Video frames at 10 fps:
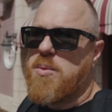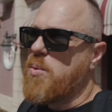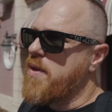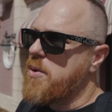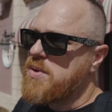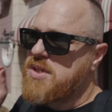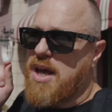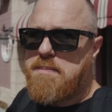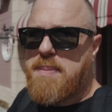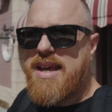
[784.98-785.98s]
where there was
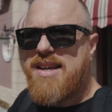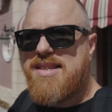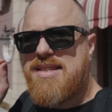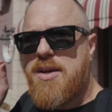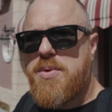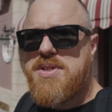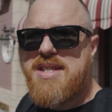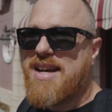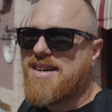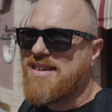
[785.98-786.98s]
a piece that was
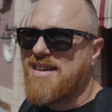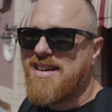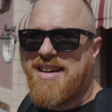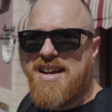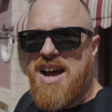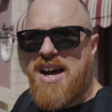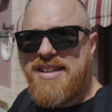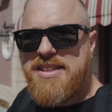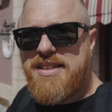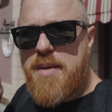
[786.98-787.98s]
there
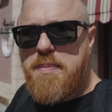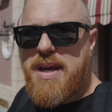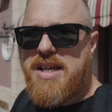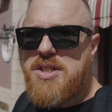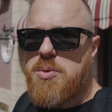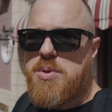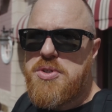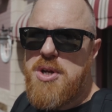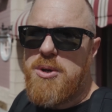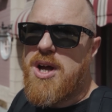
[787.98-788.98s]
until that piece was
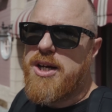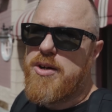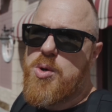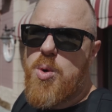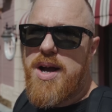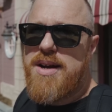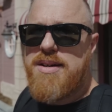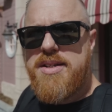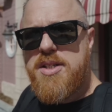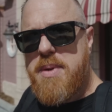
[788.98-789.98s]
no longer
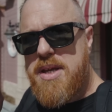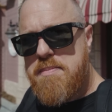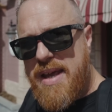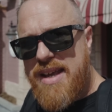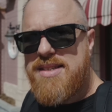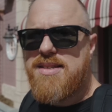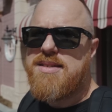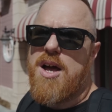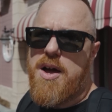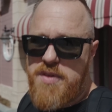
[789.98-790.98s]
required to be a piece
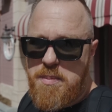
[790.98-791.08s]
of the